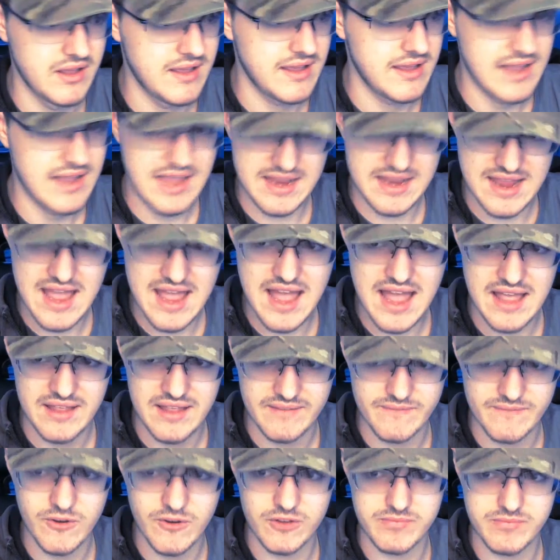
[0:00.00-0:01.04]
And yeah,
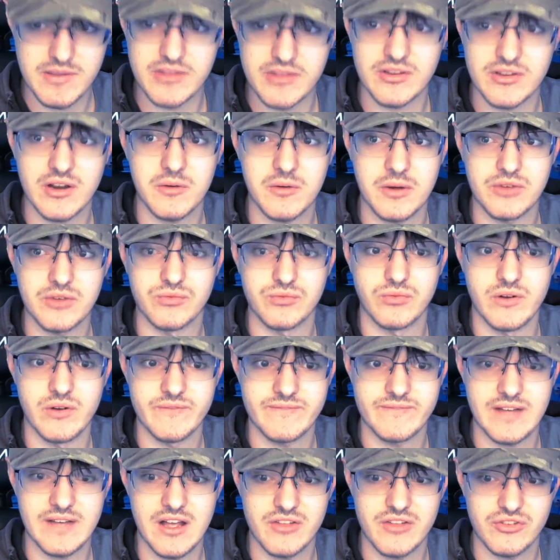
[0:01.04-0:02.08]
first visitor reached
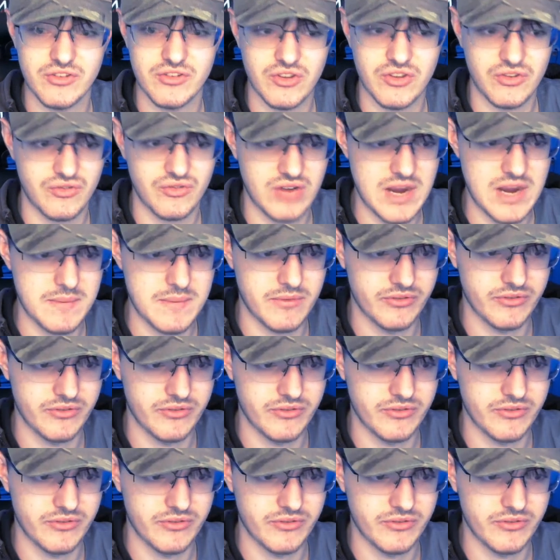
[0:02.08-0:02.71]
1,000 subscribers,